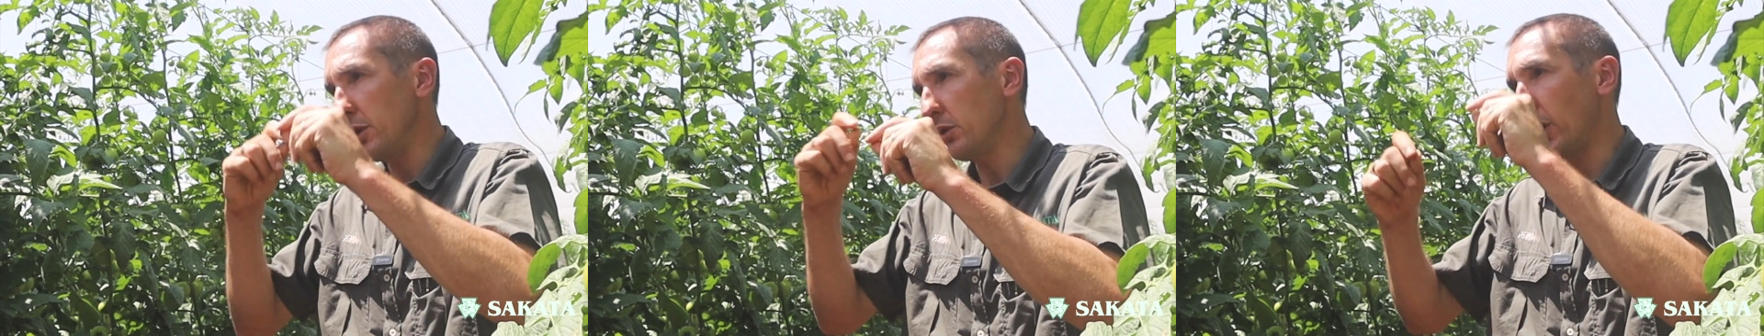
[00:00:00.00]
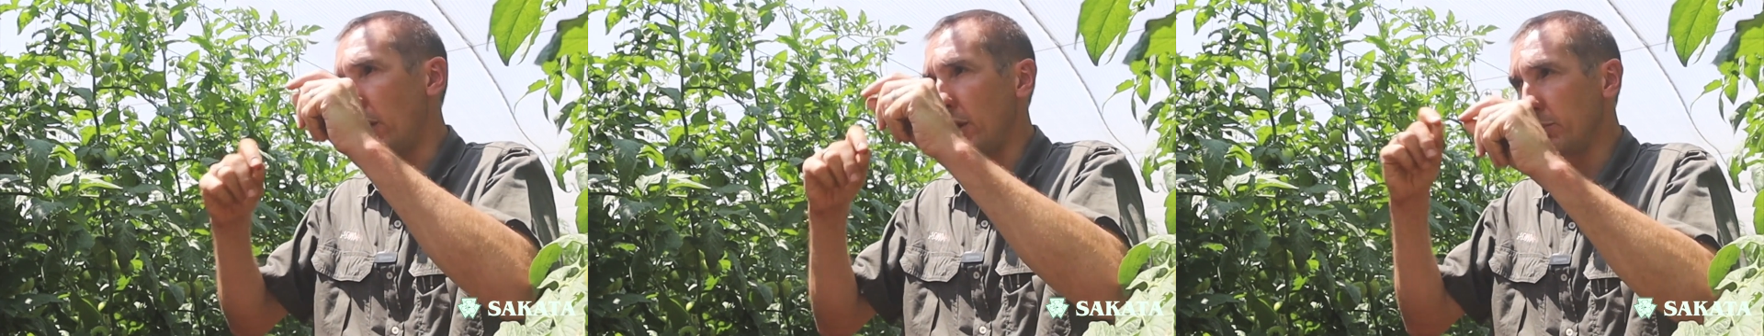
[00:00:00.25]
new
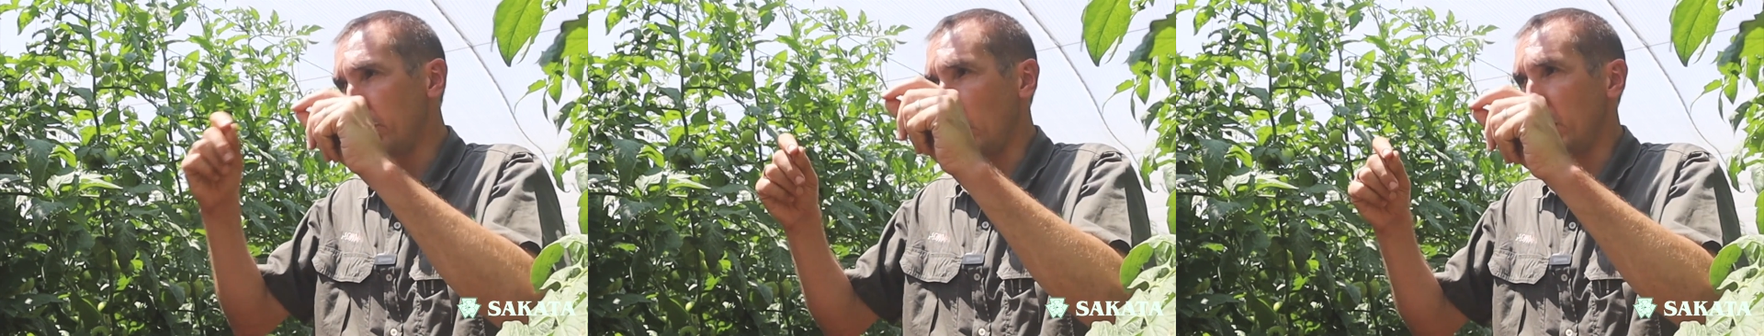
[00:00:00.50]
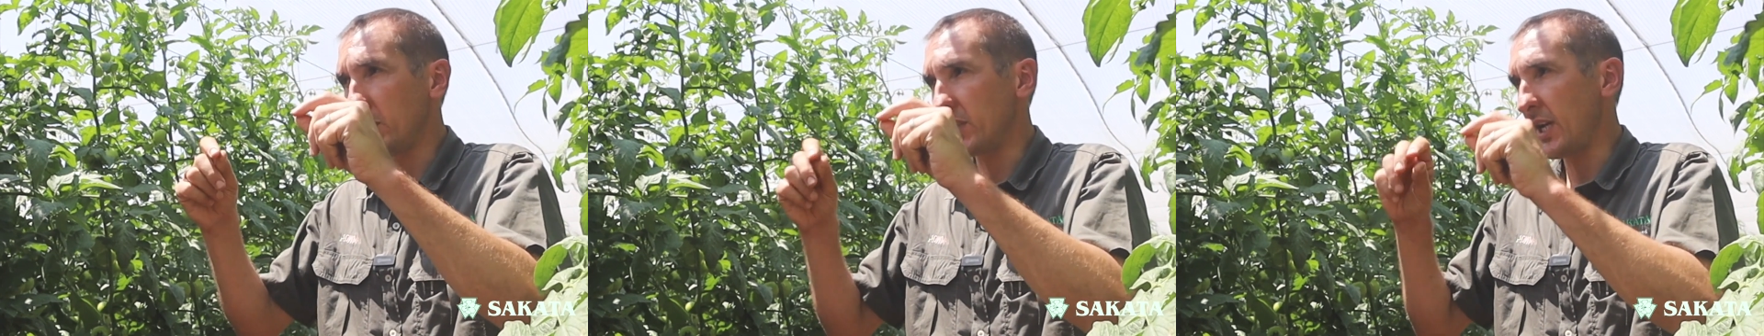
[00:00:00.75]
growing
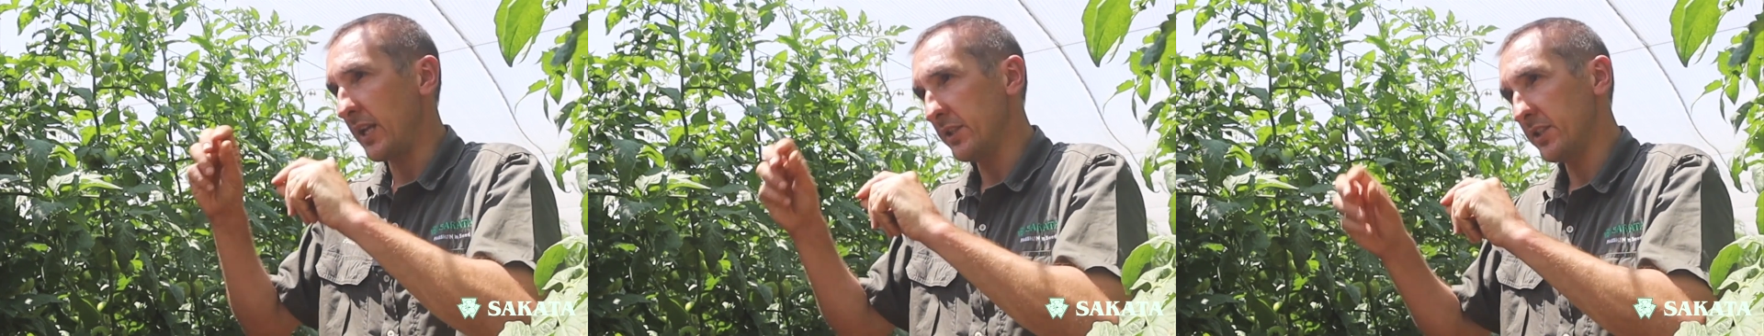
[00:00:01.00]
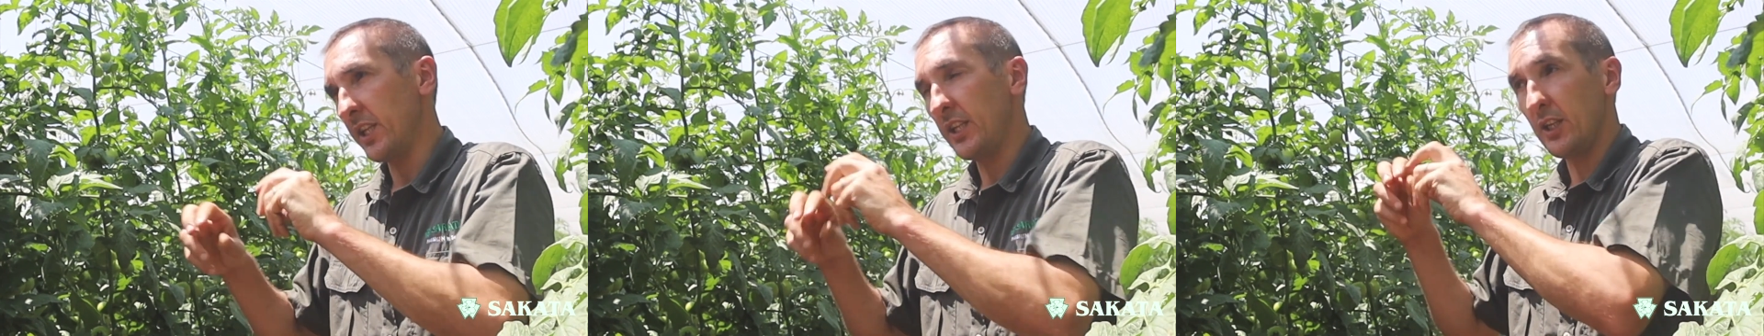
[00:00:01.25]
points
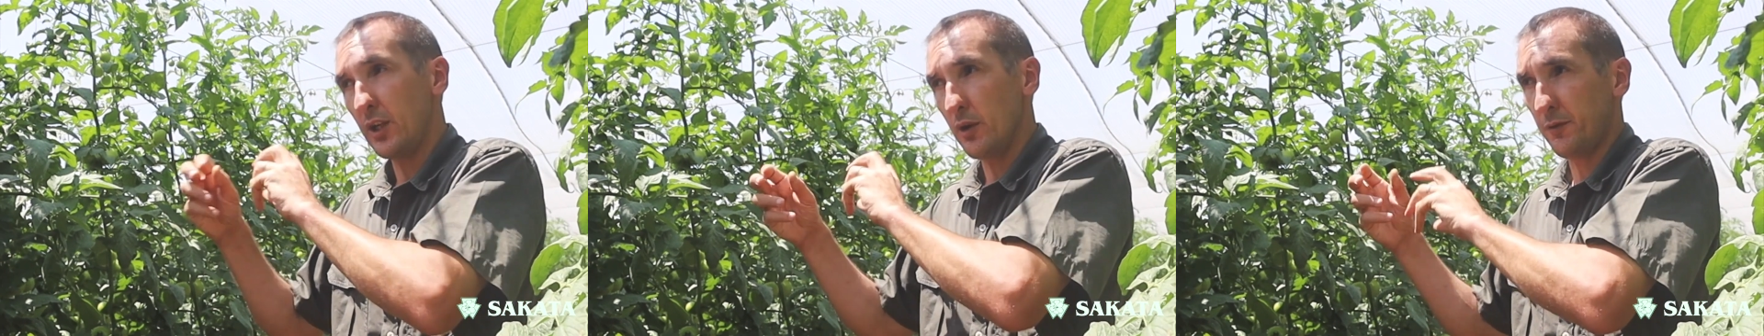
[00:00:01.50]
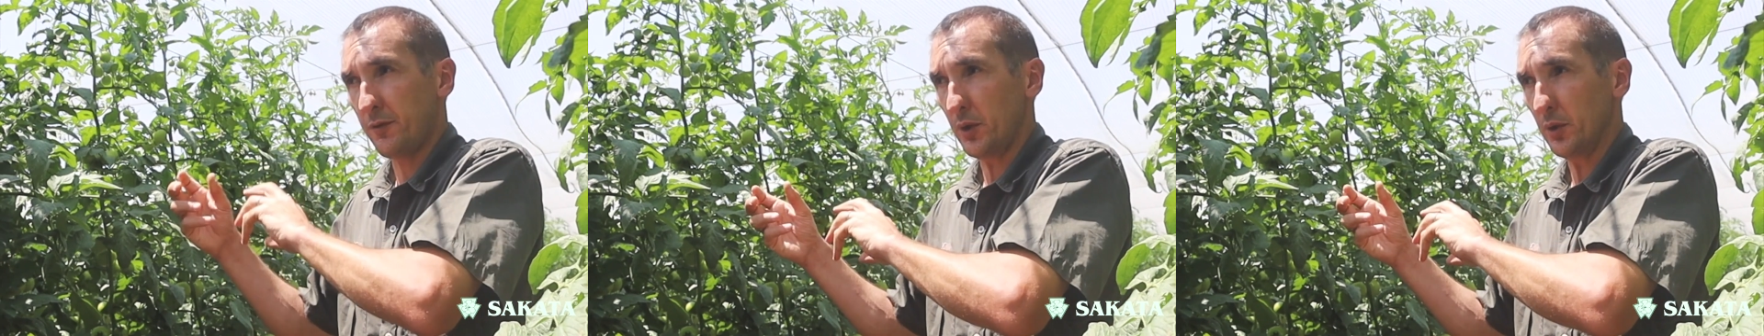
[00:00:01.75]
and setting
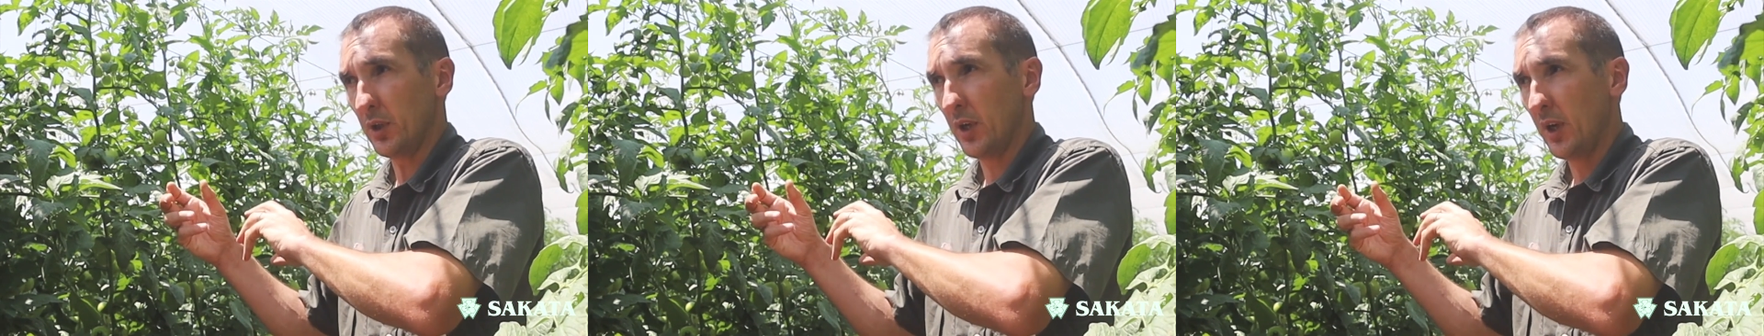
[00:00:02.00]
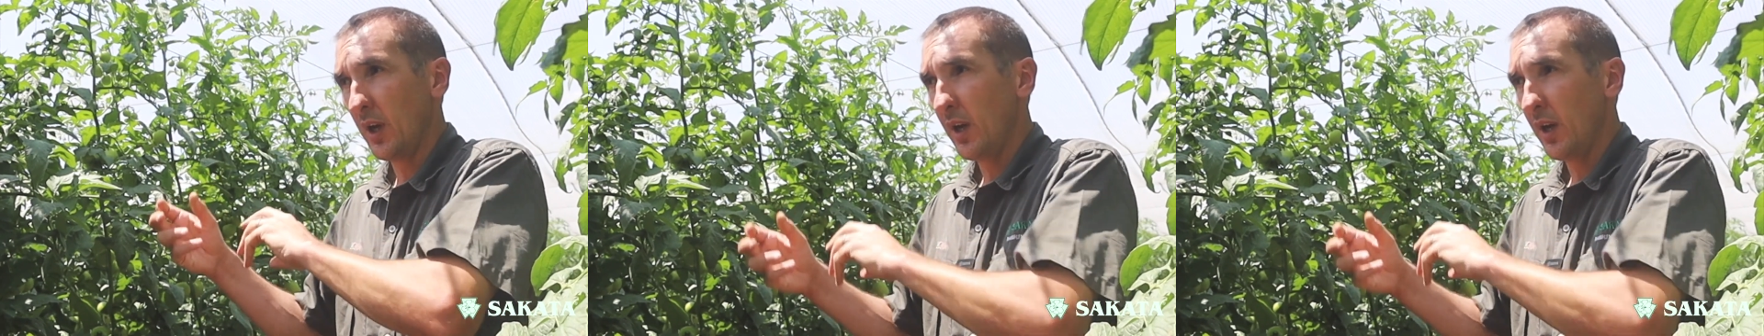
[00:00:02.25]
new fruit.